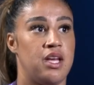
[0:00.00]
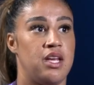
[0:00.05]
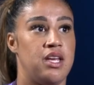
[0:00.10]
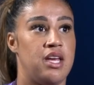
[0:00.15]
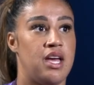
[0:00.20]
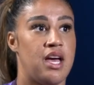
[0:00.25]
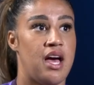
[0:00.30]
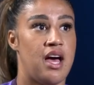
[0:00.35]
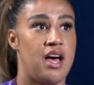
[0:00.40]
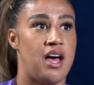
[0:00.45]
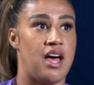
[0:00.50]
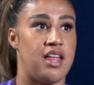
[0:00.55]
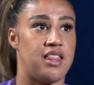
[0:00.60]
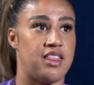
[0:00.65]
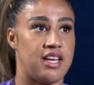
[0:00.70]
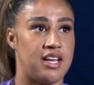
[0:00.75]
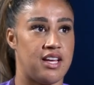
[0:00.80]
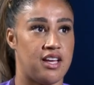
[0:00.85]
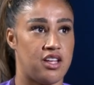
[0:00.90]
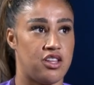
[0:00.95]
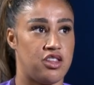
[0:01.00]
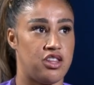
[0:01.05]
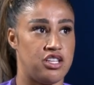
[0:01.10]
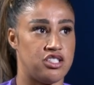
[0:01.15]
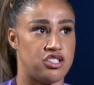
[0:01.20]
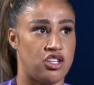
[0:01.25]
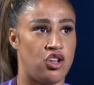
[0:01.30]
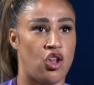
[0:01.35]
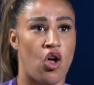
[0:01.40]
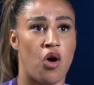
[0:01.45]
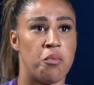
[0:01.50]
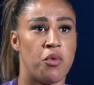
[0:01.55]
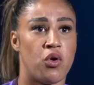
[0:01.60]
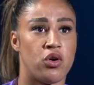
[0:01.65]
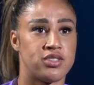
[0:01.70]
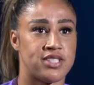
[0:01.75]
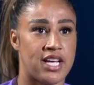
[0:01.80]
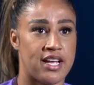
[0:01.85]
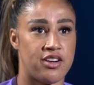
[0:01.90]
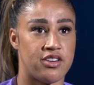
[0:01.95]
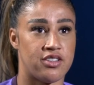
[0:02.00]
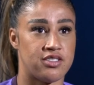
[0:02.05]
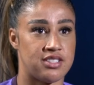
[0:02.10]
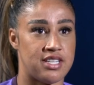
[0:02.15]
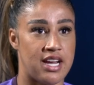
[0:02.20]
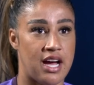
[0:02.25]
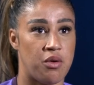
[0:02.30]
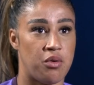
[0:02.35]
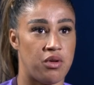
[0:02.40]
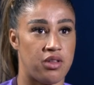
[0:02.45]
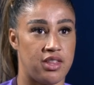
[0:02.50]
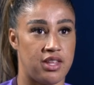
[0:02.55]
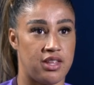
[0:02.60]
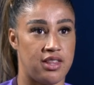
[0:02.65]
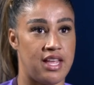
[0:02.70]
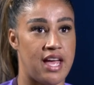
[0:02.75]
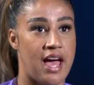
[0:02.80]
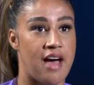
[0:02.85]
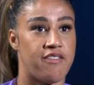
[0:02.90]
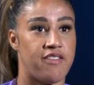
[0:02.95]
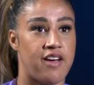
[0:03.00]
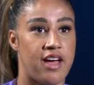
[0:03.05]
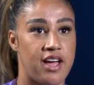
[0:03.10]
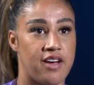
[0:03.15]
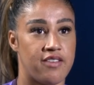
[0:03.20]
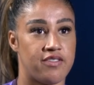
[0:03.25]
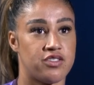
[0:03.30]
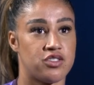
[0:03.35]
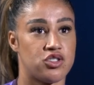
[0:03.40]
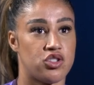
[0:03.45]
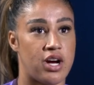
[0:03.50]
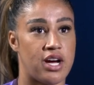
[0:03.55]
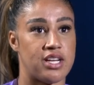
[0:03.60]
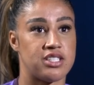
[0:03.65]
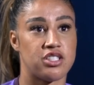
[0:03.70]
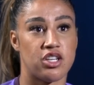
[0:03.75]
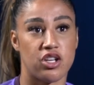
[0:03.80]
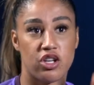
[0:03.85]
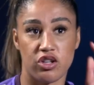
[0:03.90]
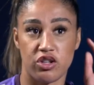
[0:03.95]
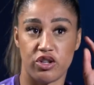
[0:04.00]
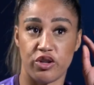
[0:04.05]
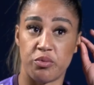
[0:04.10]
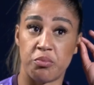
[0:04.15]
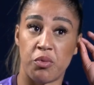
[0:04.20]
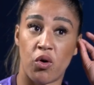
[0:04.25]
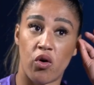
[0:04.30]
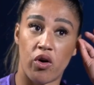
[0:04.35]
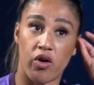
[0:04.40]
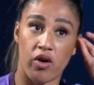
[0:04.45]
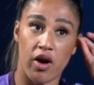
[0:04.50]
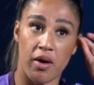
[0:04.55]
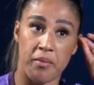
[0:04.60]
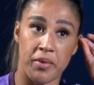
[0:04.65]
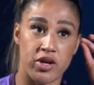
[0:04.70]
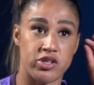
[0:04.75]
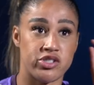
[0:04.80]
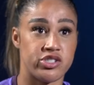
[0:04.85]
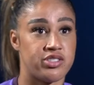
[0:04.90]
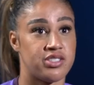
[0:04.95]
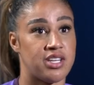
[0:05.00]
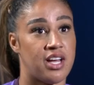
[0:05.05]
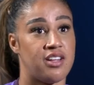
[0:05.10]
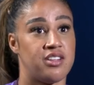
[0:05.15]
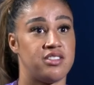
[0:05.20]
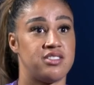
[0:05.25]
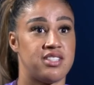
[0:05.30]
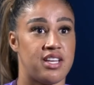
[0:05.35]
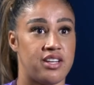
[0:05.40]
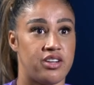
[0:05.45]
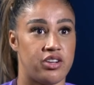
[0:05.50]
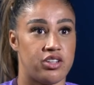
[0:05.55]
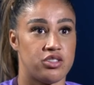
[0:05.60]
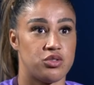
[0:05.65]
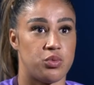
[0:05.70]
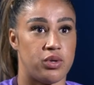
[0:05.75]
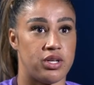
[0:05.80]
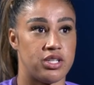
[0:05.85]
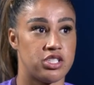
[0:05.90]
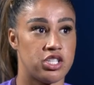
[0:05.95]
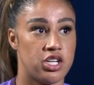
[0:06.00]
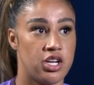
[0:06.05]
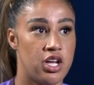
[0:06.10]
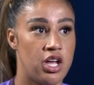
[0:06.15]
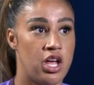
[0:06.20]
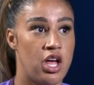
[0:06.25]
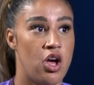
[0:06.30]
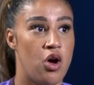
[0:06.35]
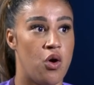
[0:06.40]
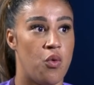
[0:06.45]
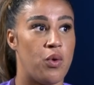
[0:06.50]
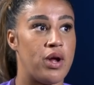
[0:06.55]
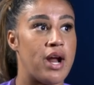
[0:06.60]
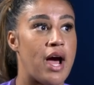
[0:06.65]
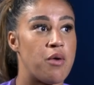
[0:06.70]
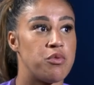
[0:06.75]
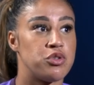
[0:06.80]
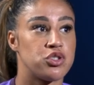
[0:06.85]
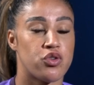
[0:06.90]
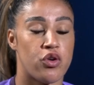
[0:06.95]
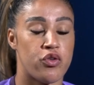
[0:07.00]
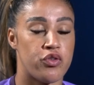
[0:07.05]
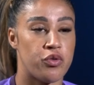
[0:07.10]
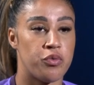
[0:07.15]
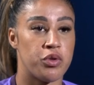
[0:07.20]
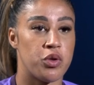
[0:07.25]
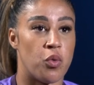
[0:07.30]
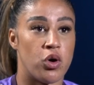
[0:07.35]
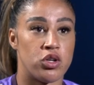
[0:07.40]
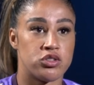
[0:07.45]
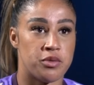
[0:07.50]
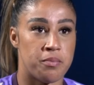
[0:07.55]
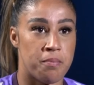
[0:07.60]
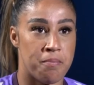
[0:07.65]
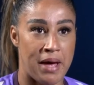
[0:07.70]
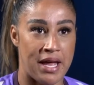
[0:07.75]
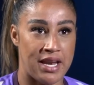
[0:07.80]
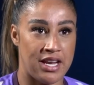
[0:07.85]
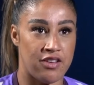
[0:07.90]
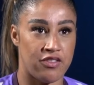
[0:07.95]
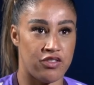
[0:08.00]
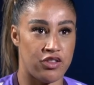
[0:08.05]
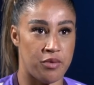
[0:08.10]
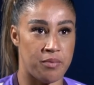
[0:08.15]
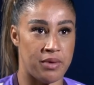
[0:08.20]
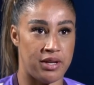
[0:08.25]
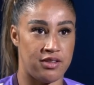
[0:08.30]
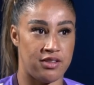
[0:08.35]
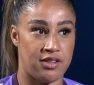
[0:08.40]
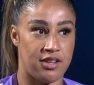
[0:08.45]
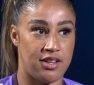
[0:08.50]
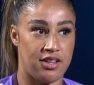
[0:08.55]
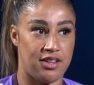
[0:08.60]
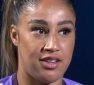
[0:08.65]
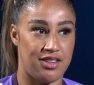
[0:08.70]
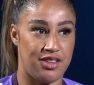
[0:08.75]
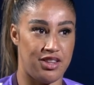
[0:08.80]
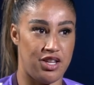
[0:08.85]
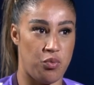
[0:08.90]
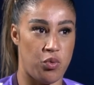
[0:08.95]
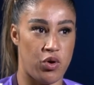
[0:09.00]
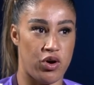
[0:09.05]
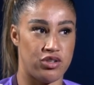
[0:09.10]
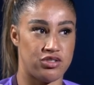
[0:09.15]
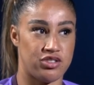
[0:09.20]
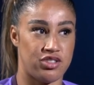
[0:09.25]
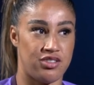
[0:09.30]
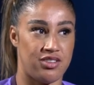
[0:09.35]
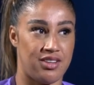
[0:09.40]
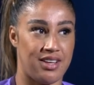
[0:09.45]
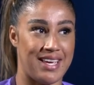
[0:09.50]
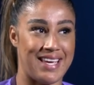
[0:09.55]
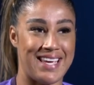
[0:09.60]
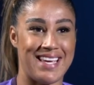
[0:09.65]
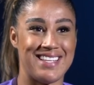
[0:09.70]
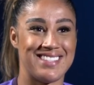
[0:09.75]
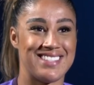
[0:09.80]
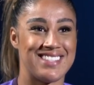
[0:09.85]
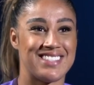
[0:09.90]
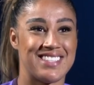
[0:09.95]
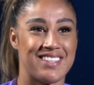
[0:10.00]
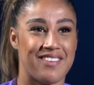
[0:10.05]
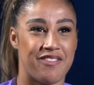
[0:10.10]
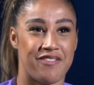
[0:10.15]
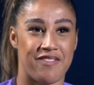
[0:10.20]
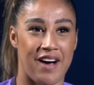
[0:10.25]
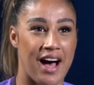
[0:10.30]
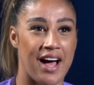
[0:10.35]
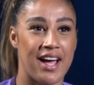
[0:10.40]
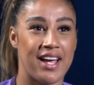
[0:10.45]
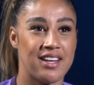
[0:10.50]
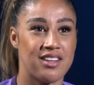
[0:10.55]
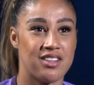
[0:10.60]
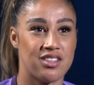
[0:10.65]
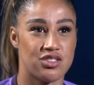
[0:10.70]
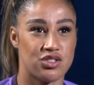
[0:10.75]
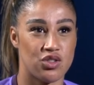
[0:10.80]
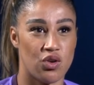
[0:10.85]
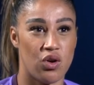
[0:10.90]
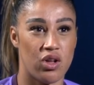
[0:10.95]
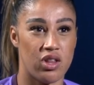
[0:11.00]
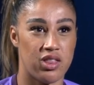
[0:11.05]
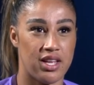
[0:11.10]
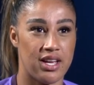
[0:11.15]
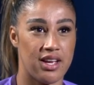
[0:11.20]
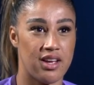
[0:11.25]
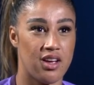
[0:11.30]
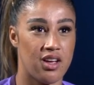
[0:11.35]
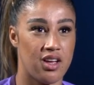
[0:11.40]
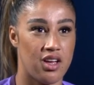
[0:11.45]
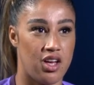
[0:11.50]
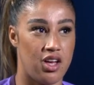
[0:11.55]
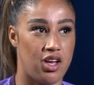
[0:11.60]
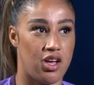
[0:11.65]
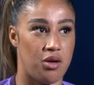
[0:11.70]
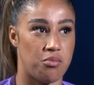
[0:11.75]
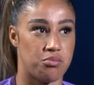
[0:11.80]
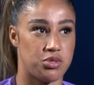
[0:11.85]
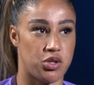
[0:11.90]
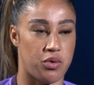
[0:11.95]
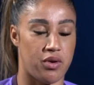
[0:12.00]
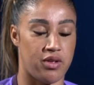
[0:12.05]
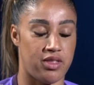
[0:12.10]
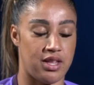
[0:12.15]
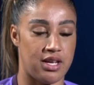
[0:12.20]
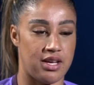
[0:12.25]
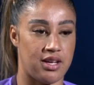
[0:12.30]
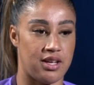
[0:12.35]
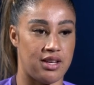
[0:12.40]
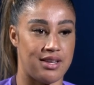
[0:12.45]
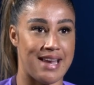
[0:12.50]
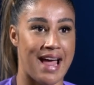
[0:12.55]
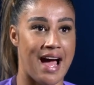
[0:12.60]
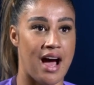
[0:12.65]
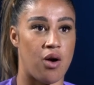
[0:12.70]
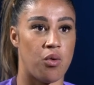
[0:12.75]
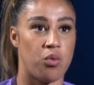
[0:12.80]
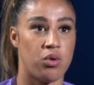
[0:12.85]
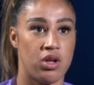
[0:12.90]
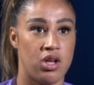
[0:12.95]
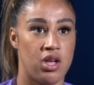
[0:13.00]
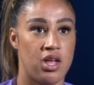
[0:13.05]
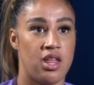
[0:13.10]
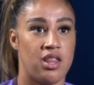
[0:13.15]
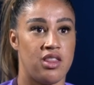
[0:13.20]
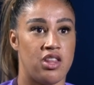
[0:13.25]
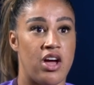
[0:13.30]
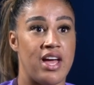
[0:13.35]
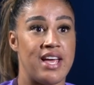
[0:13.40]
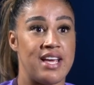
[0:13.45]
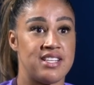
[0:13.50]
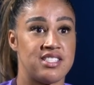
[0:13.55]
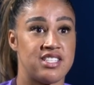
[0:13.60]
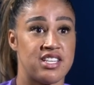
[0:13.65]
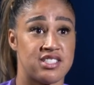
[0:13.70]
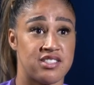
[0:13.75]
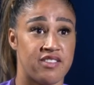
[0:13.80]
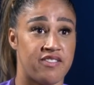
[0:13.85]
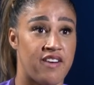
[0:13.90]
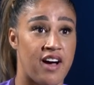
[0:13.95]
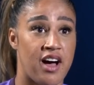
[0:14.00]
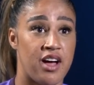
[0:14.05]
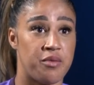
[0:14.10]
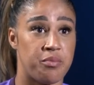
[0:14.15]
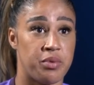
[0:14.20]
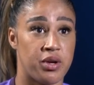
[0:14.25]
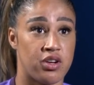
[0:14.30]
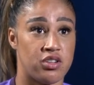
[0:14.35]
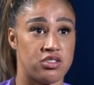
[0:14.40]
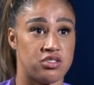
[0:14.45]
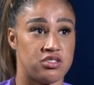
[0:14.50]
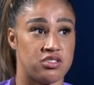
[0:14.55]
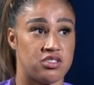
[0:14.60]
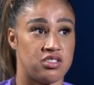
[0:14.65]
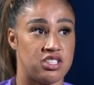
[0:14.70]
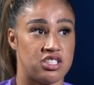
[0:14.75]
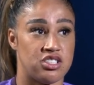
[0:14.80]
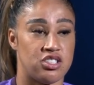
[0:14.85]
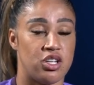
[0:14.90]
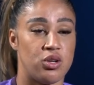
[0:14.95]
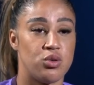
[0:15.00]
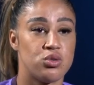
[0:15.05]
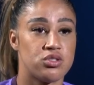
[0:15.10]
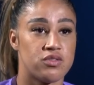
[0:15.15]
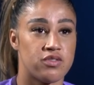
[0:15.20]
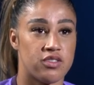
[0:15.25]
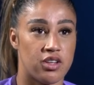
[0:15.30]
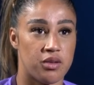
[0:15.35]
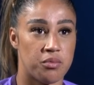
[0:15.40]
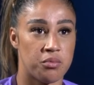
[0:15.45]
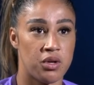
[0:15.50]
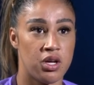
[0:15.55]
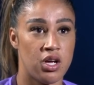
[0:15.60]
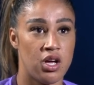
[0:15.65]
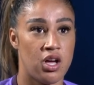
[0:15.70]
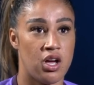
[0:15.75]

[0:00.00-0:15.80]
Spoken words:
Yeah, I think there's a lot more centres now. I think the FA have tried to do more emerging talent centres, which when I was growing up, there wasn't many of them and they wasn't easy to find sort of thing. So I think now they're easier to find because there's loads of them.